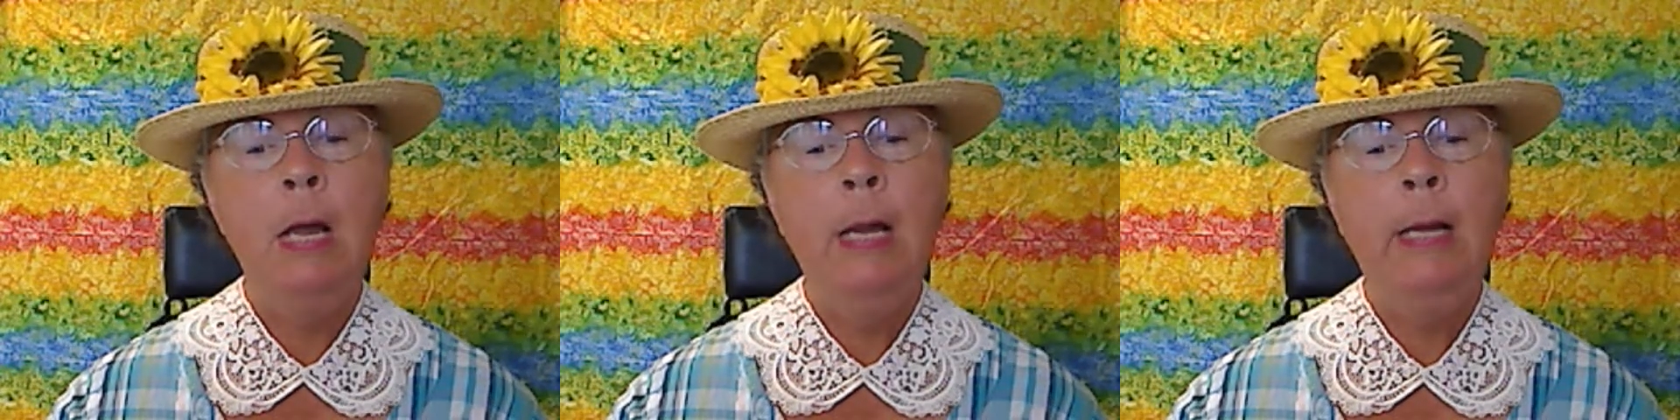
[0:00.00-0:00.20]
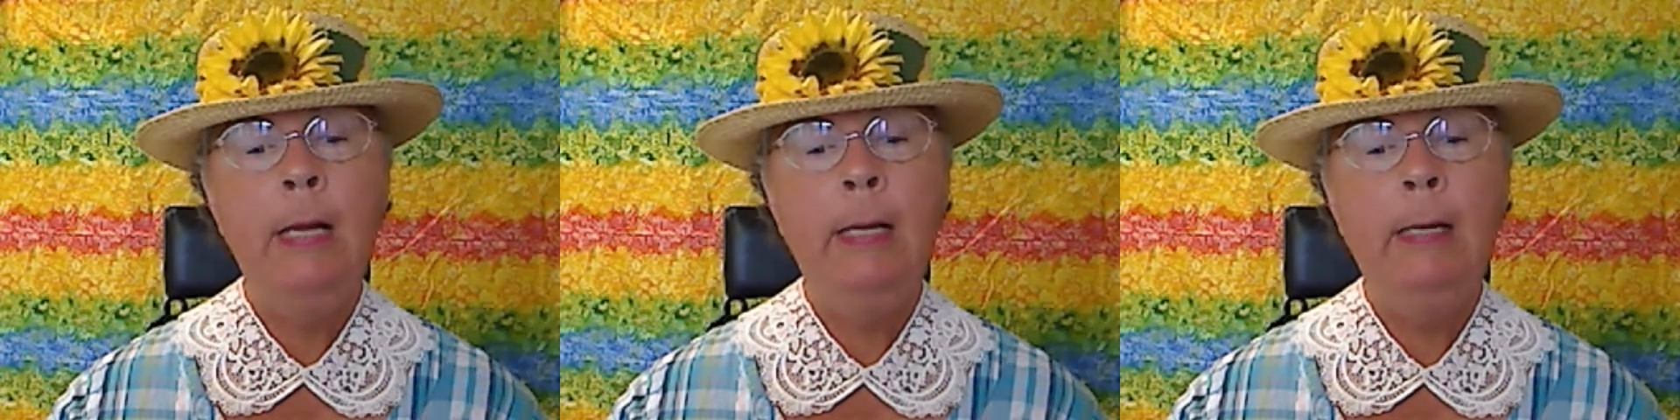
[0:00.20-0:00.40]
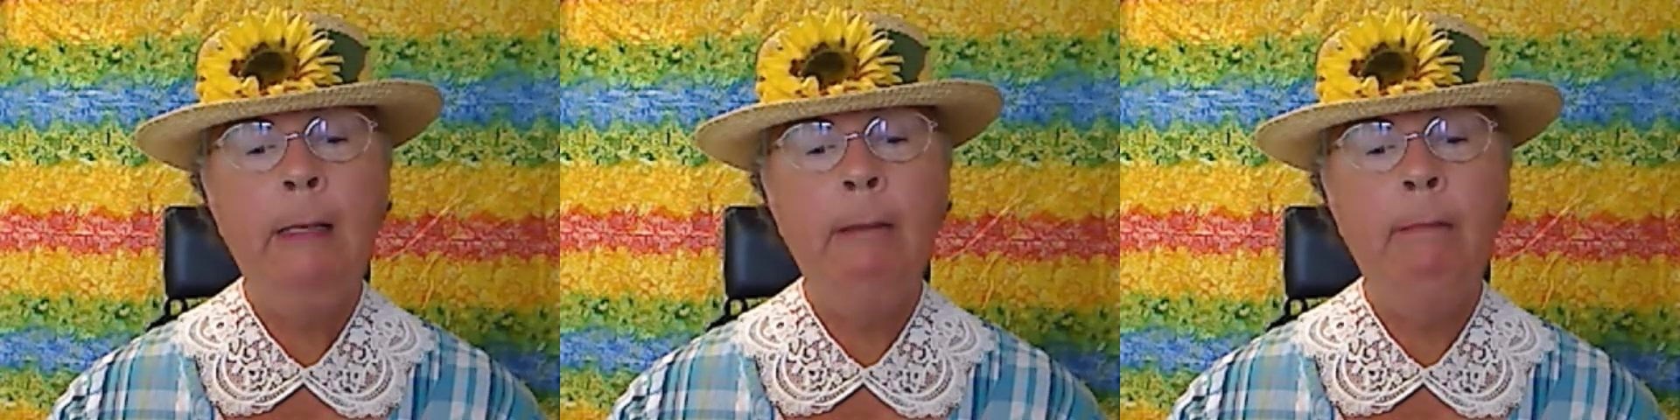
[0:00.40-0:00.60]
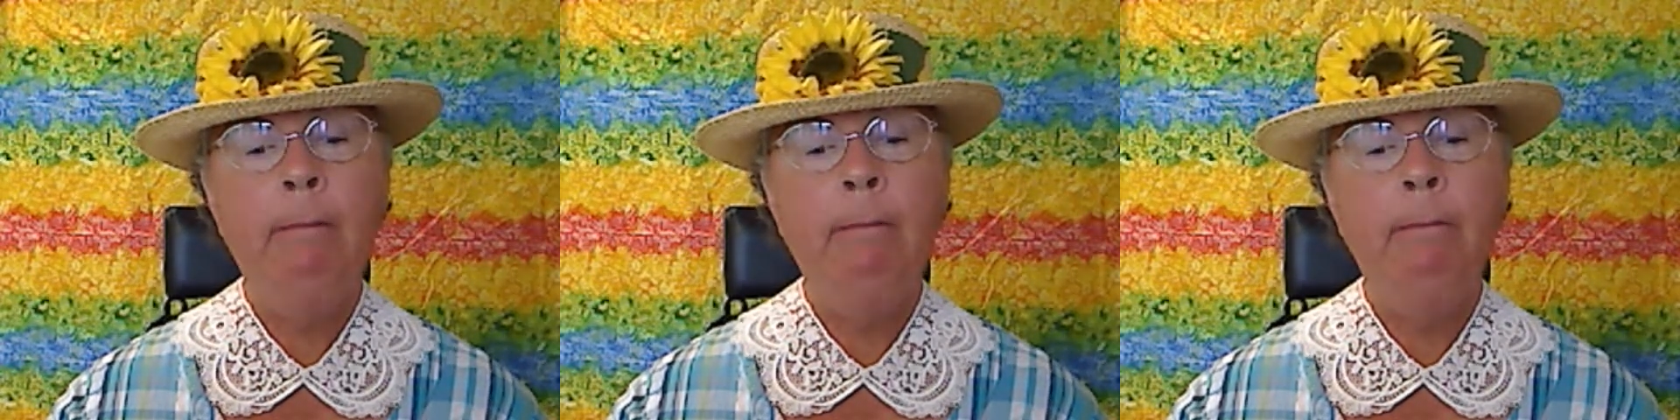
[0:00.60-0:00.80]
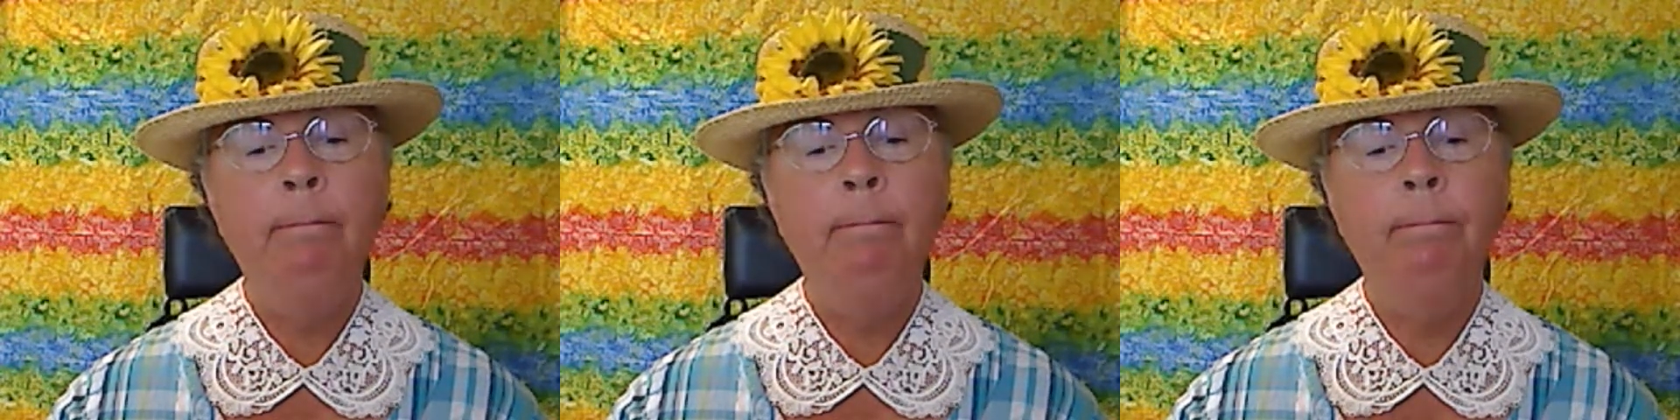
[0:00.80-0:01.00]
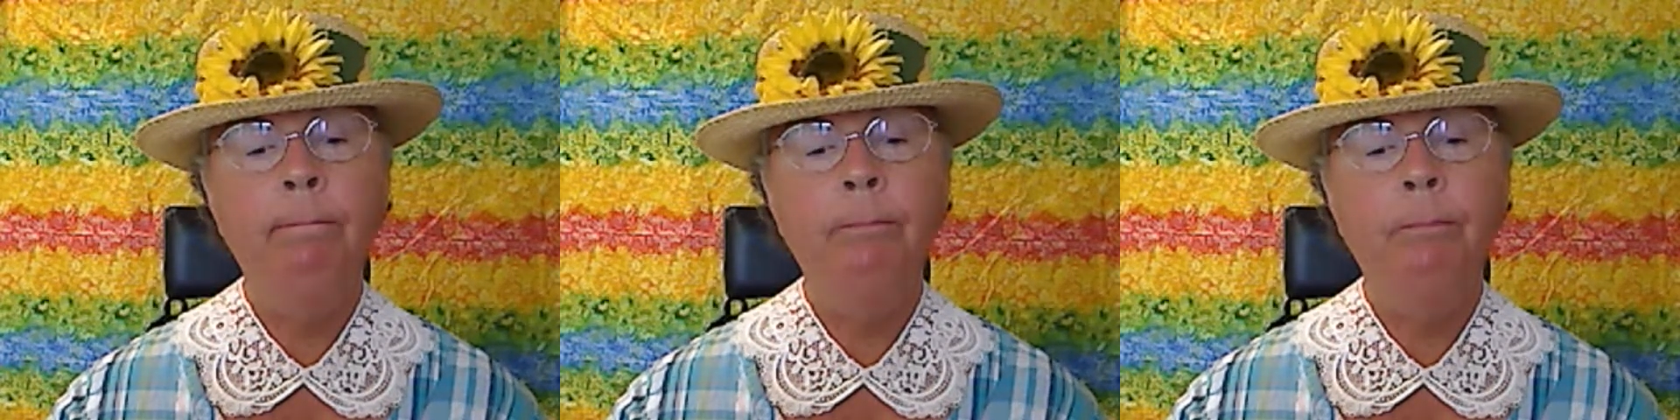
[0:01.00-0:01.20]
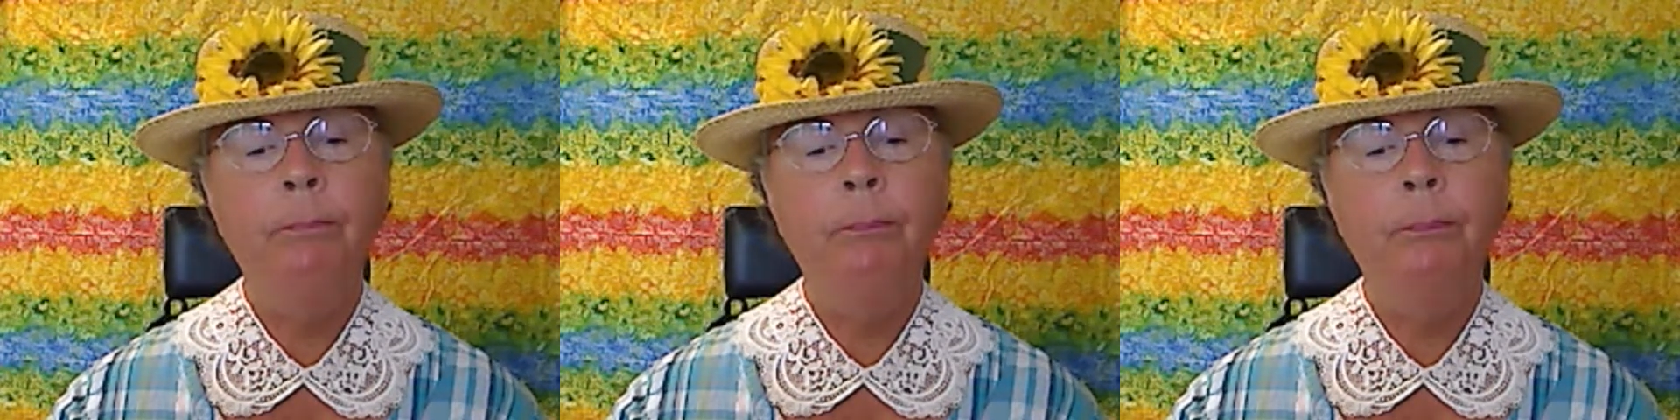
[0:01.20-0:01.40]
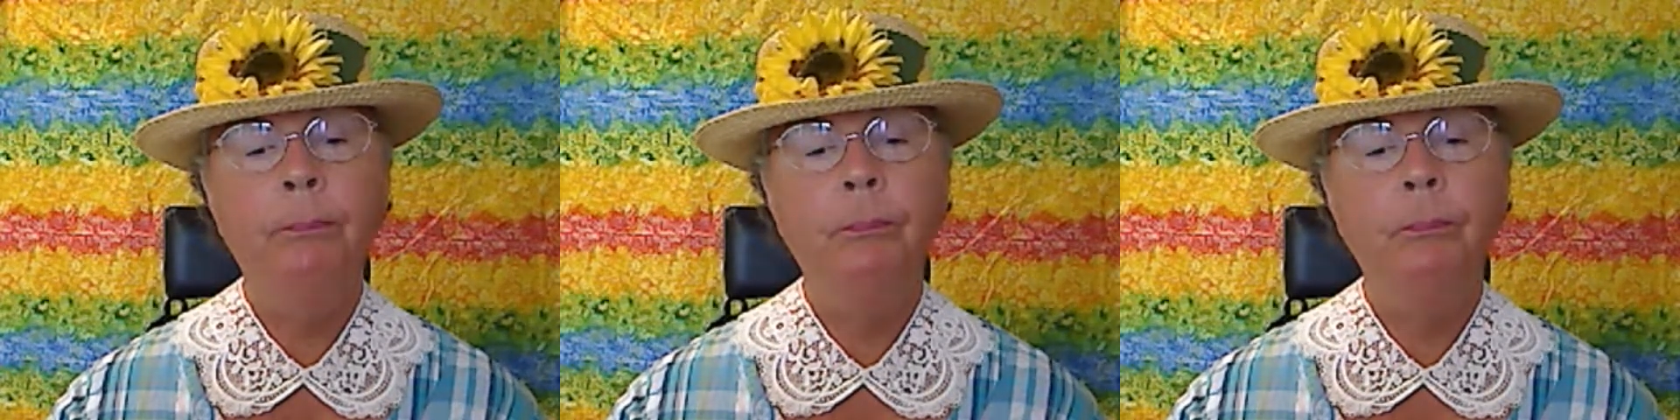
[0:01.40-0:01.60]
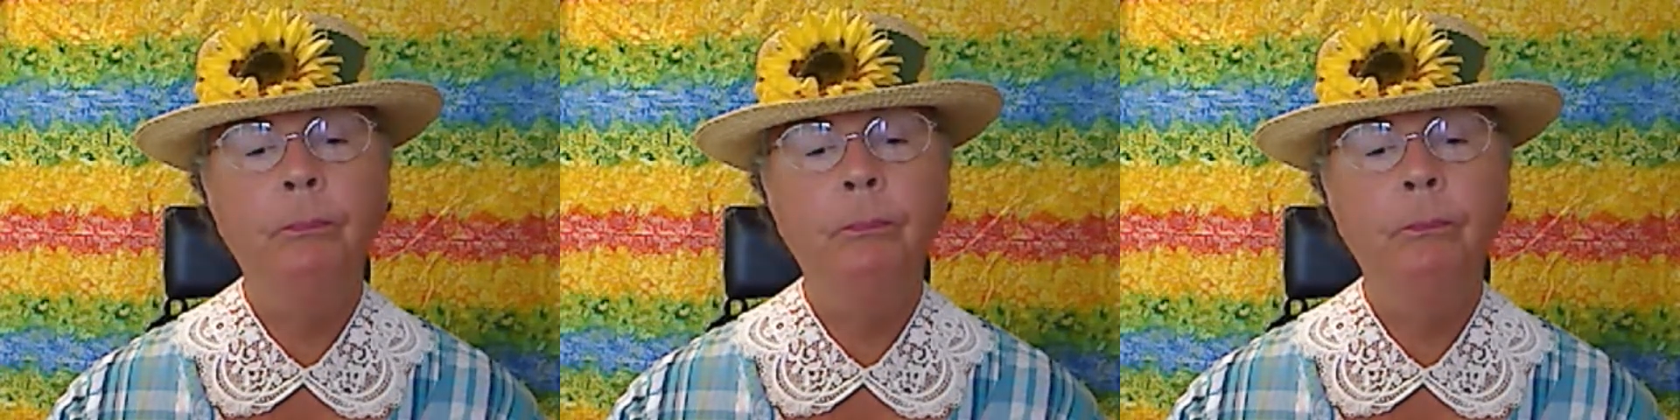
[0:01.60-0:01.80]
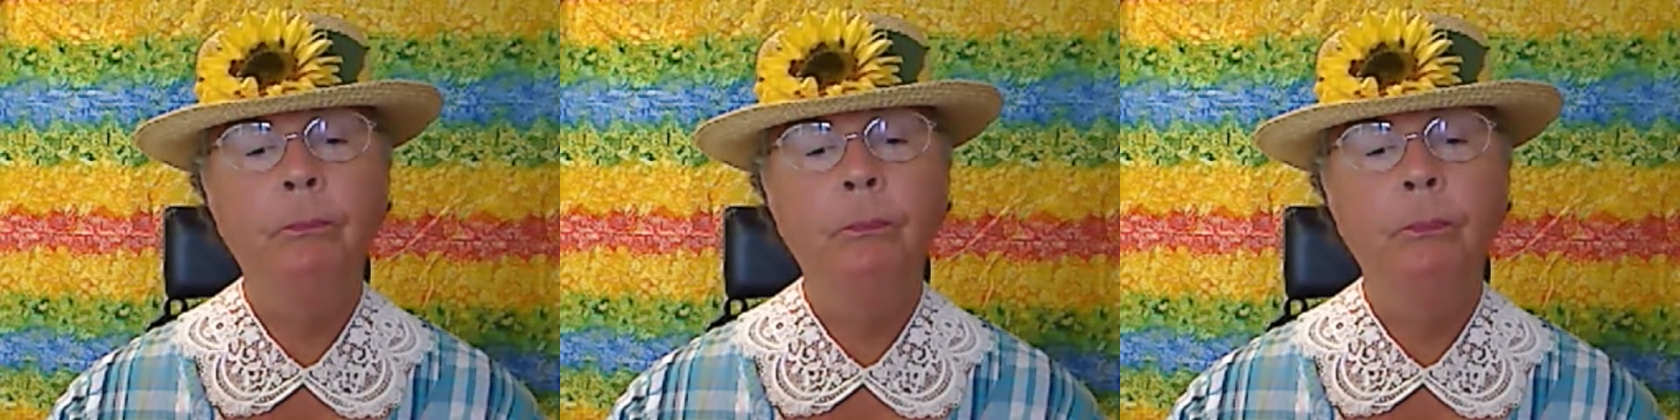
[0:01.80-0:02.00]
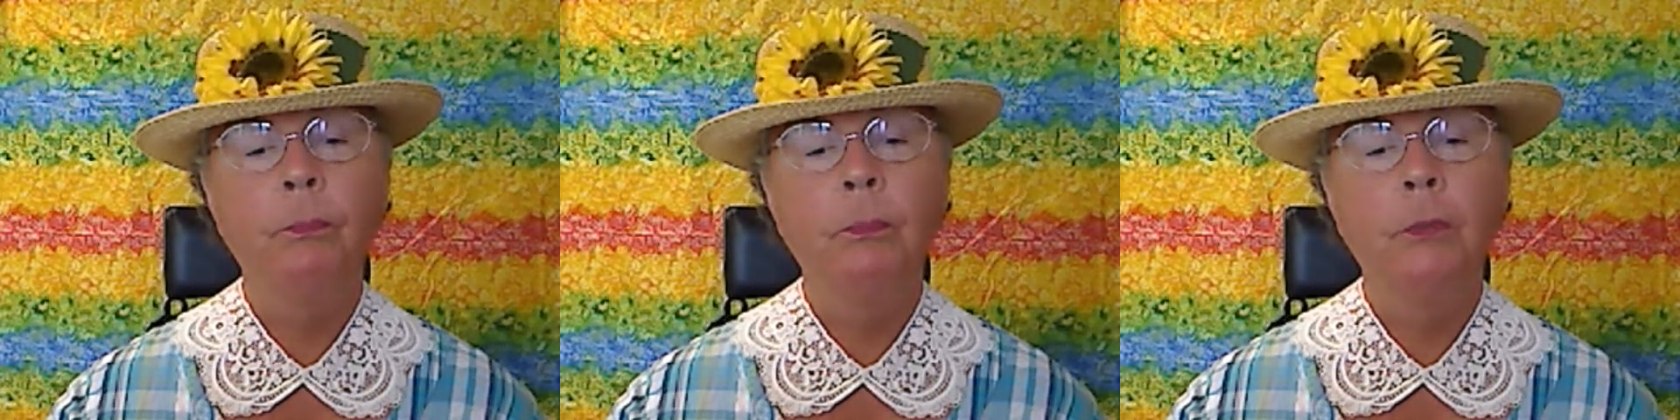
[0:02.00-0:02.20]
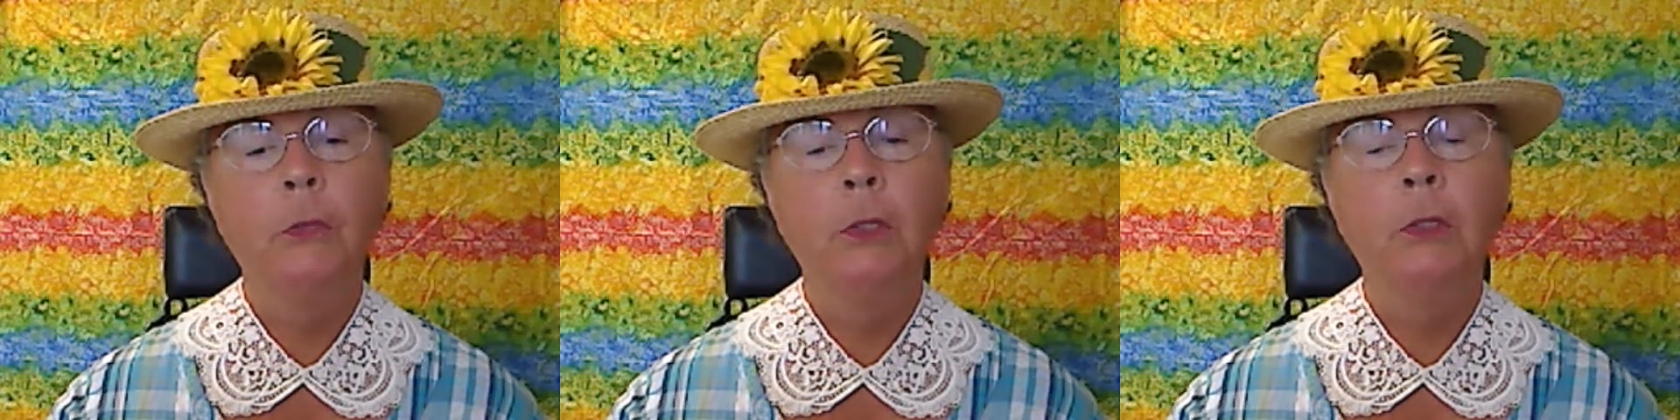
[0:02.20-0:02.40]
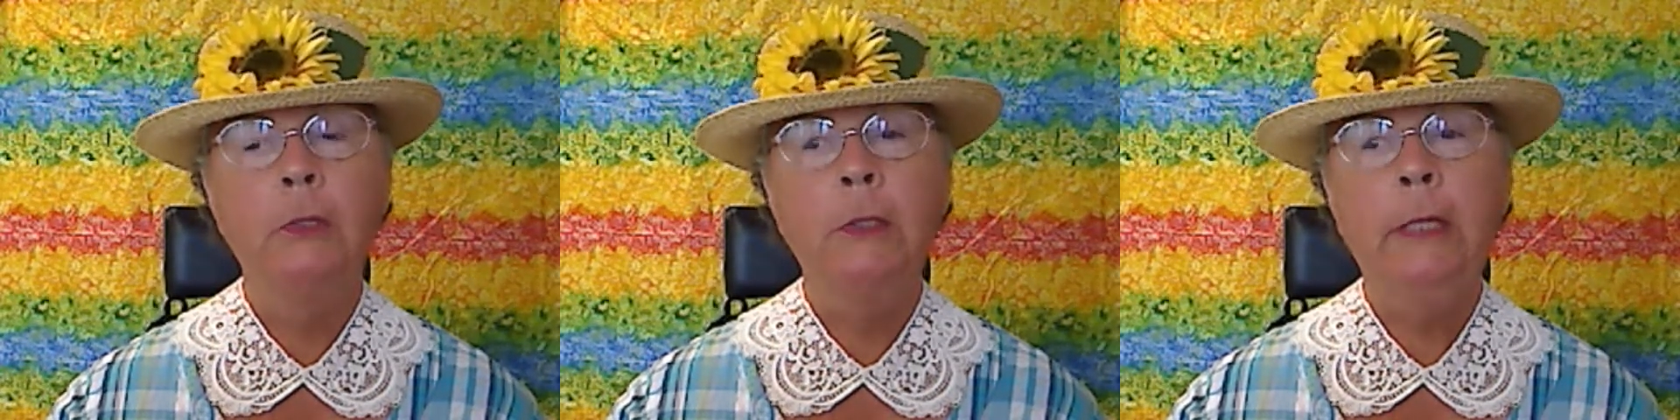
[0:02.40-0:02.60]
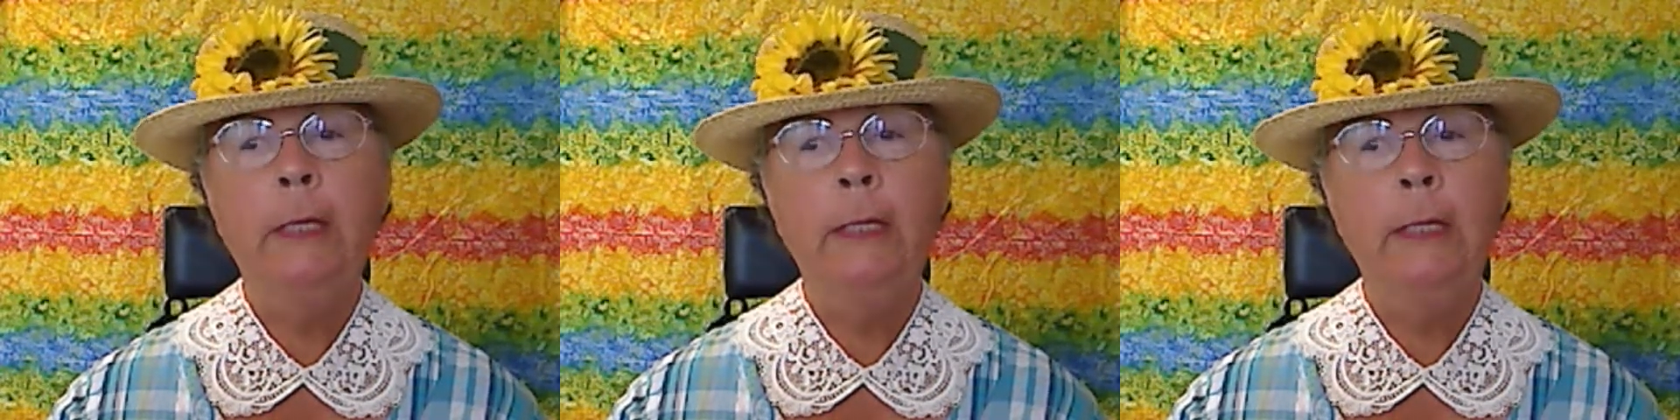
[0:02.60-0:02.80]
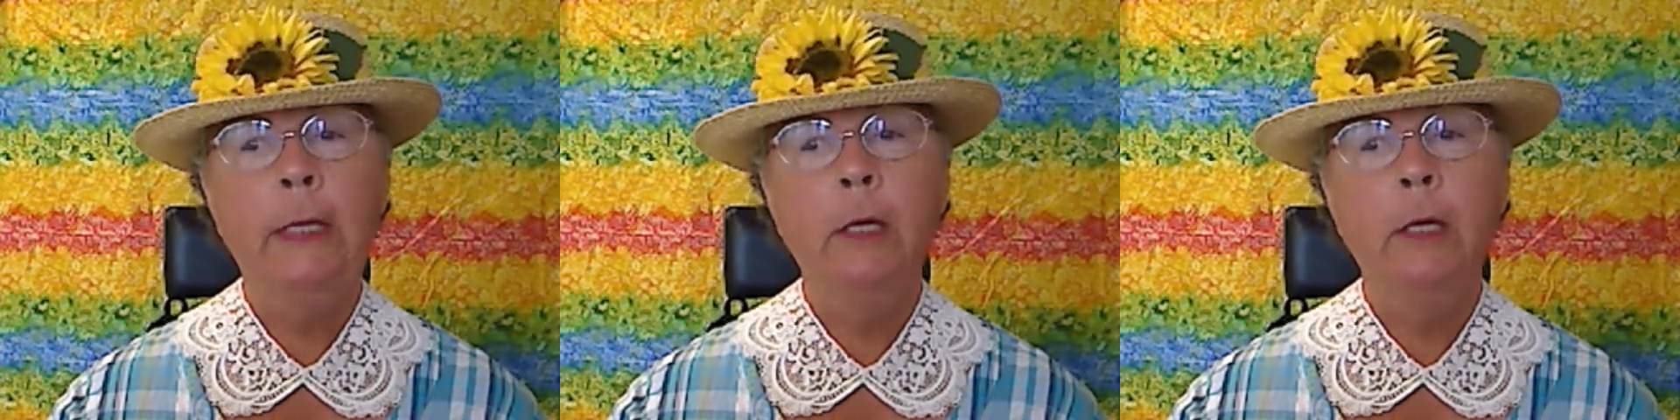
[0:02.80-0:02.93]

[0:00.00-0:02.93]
um, take